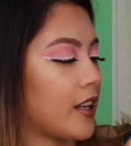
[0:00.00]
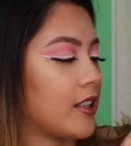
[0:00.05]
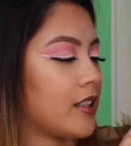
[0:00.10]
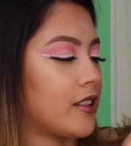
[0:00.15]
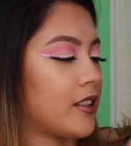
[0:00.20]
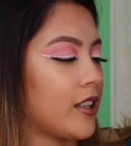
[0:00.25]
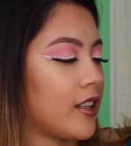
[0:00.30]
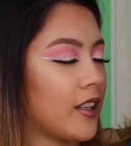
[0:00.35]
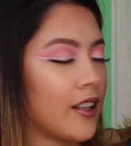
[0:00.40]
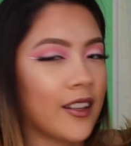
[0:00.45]
I
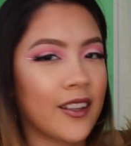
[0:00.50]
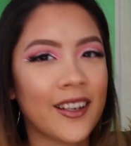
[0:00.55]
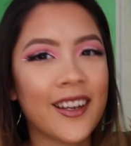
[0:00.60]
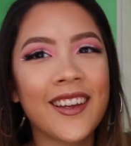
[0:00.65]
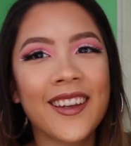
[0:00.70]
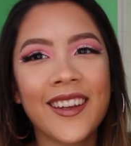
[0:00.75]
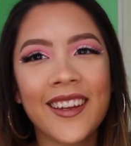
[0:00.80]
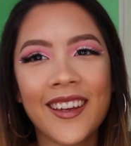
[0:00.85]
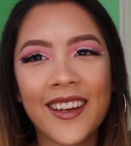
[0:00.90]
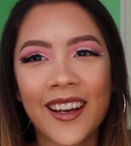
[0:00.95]
think
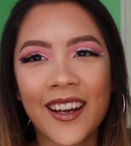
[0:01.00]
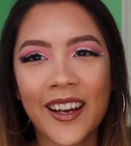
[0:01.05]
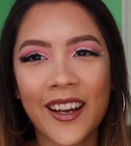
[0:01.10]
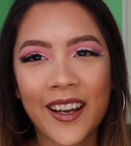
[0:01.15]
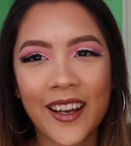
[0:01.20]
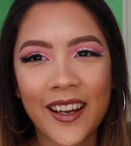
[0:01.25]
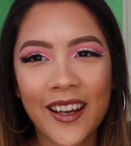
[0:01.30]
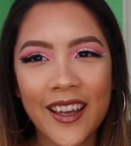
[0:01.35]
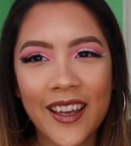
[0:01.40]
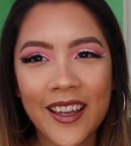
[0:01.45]

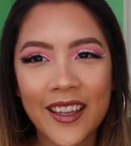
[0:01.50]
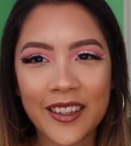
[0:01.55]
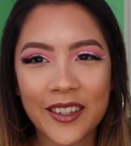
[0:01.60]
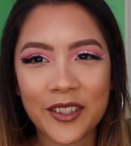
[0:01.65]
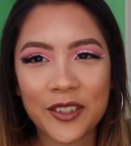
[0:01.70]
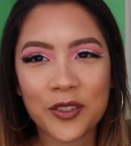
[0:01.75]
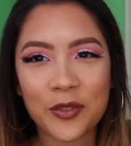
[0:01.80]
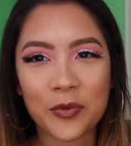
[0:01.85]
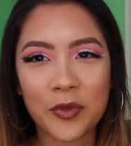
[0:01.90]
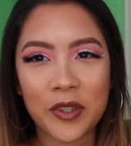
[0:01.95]

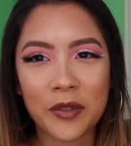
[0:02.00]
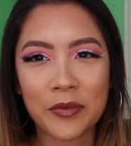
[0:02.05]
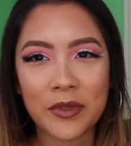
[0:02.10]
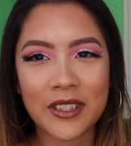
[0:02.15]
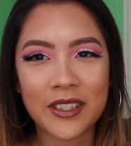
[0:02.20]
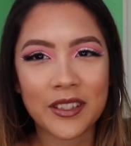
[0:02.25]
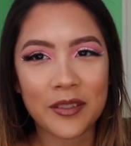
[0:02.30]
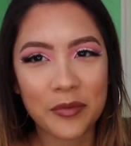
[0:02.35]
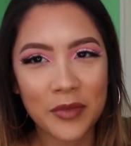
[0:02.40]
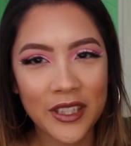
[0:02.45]
there's one
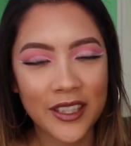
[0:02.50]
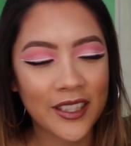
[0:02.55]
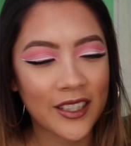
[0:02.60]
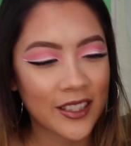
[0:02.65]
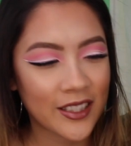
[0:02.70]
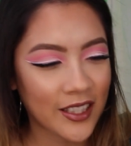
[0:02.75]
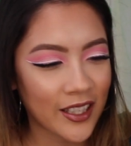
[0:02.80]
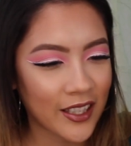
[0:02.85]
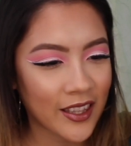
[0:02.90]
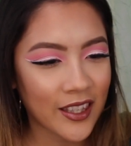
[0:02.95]
missing
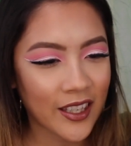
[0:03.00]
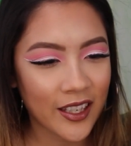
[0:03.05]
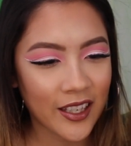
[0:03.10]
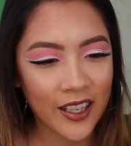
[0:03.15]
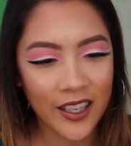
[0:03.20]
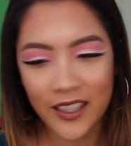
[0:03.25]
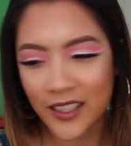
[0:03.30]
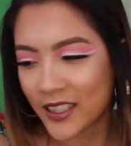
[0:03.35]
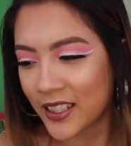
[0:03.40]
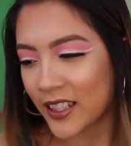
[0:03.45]
because I
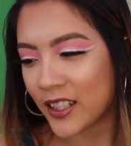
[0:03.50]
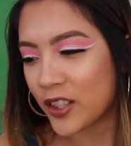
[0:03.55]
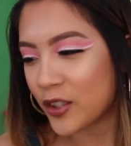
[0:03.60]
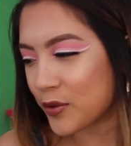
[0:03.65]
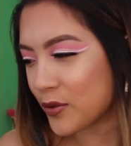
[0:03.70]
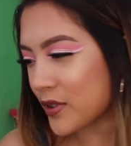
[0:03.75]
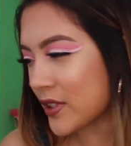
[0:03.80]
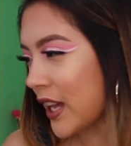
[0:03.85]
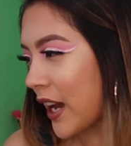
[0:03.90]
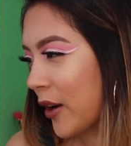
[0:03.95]
think I did
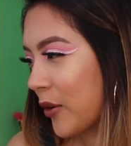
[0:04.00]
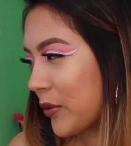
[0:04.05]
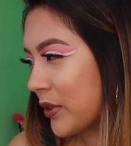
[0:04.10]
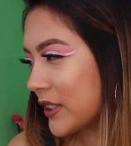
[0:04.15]
use that